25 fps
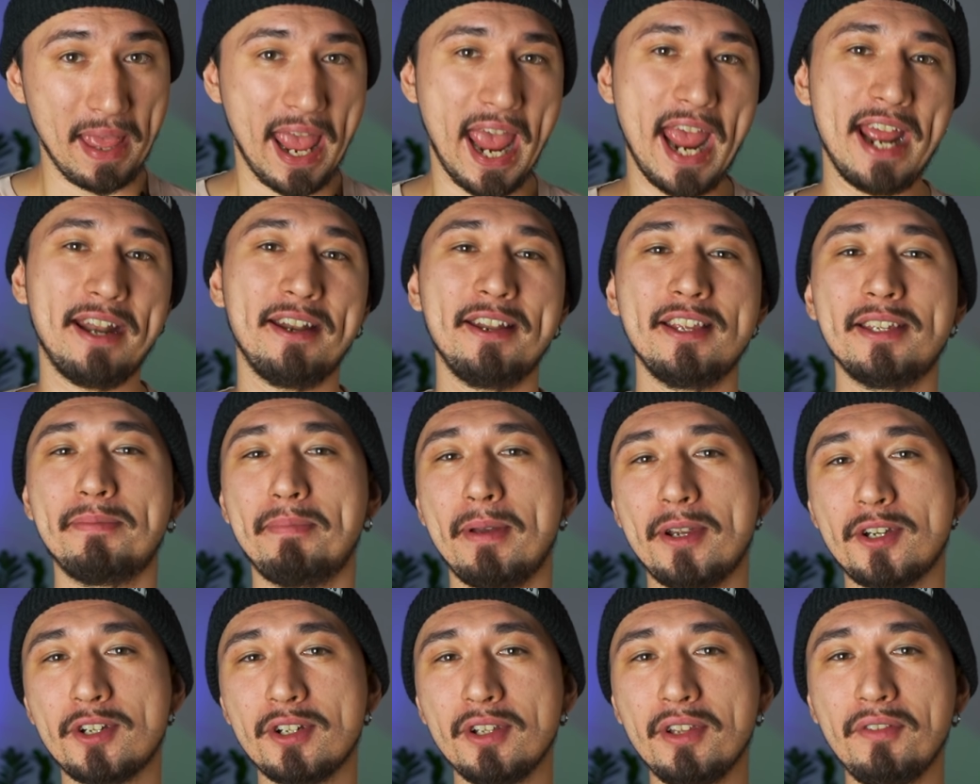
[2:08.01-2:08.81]
and
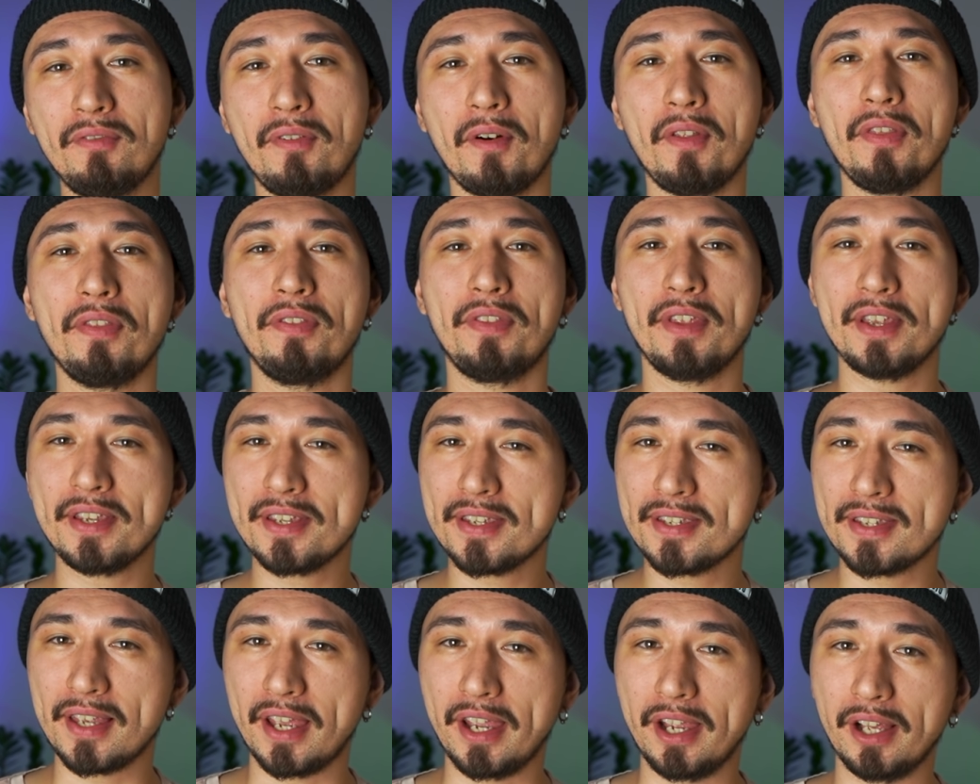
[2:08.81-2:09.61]
especially for
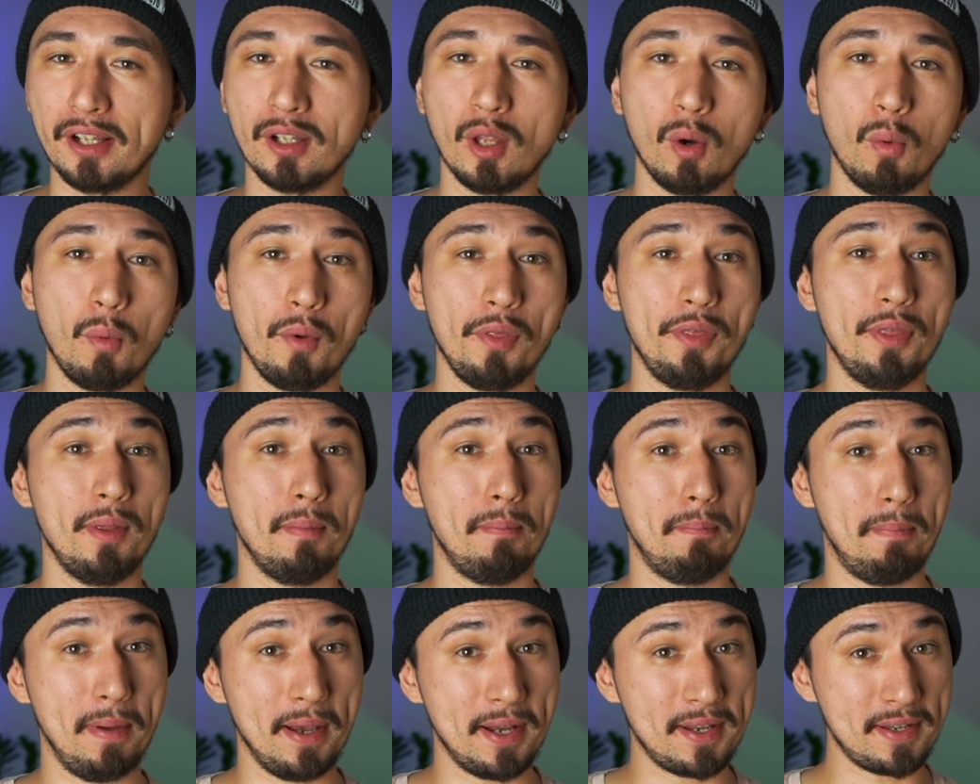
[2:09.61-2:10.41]
this sale with the
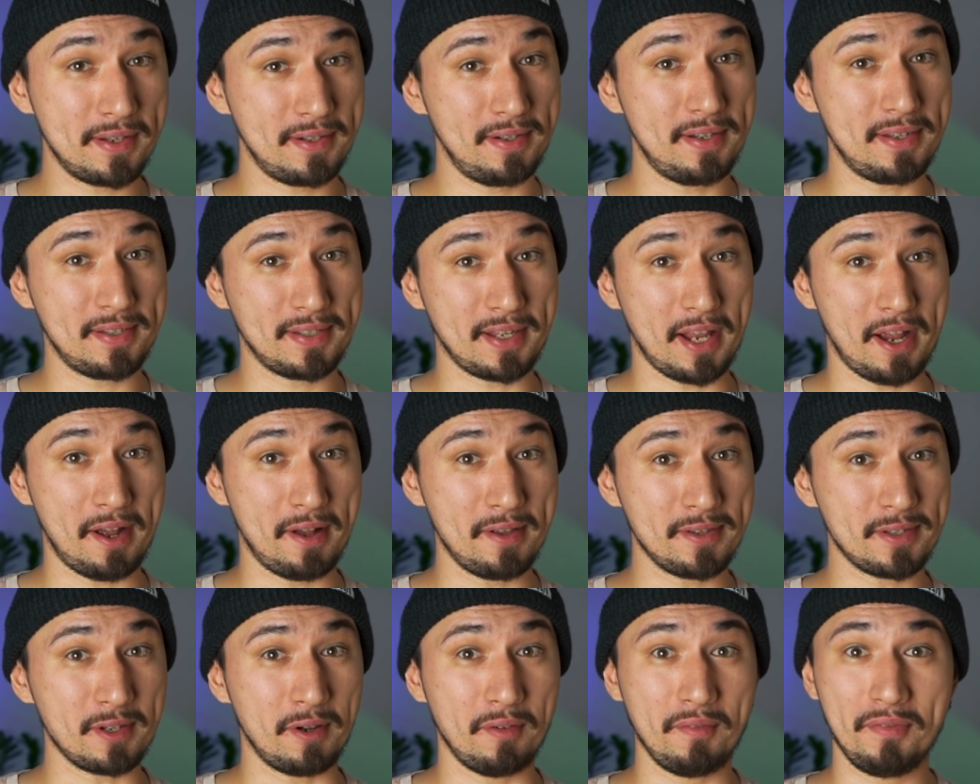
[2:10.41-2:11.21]
biggest
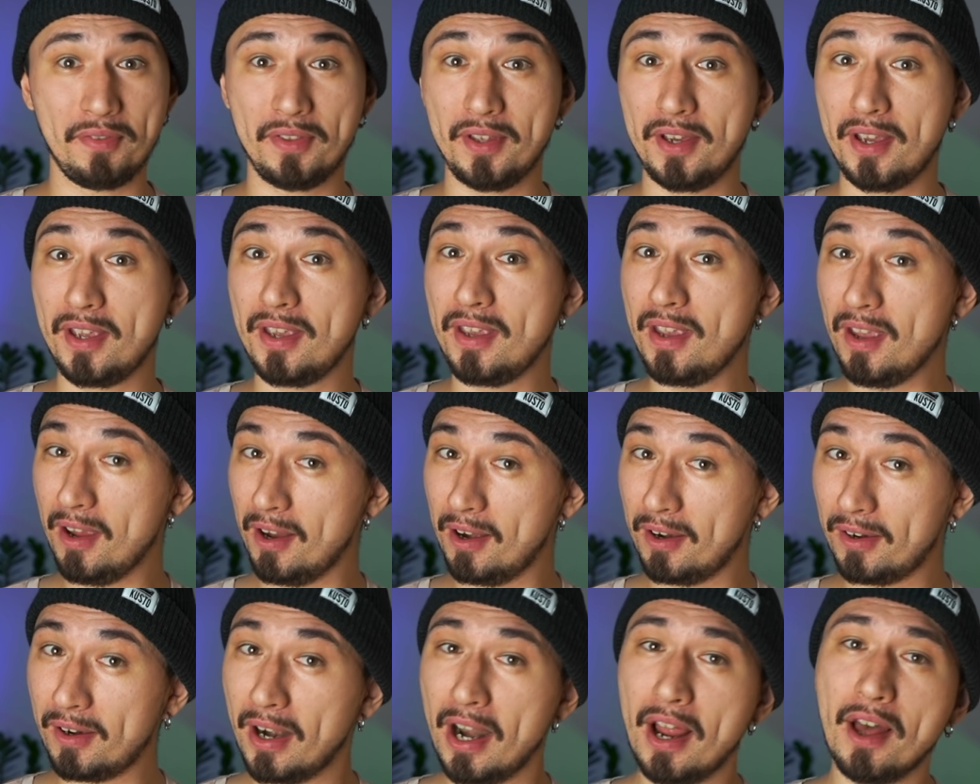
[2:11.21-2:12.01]
discounts of the
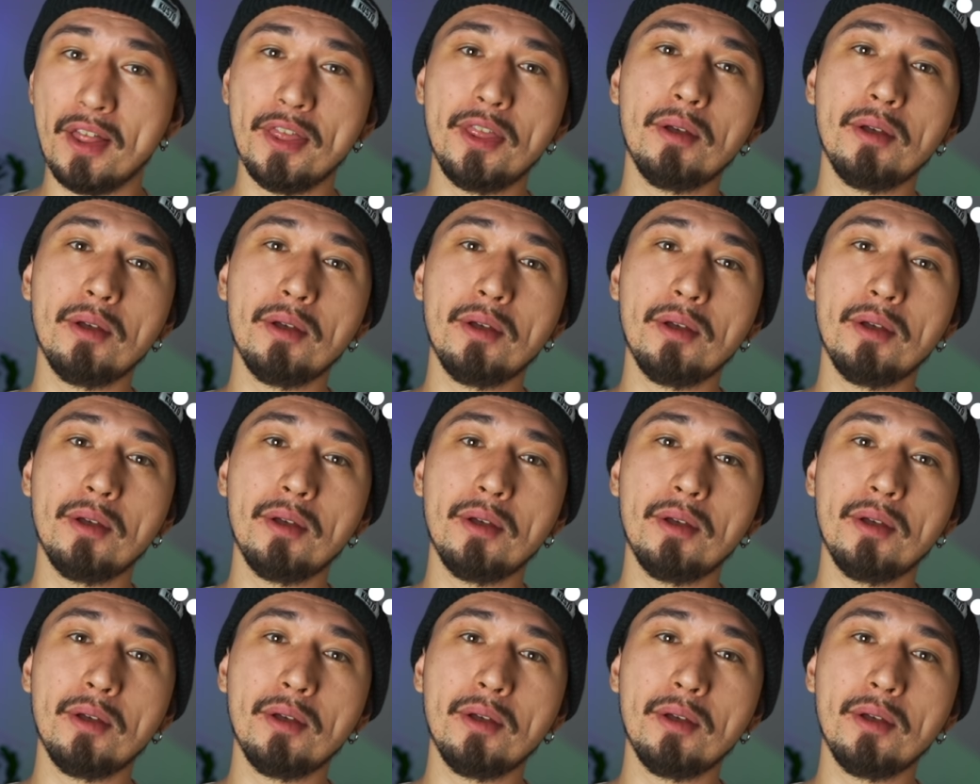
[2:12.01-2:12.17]
year,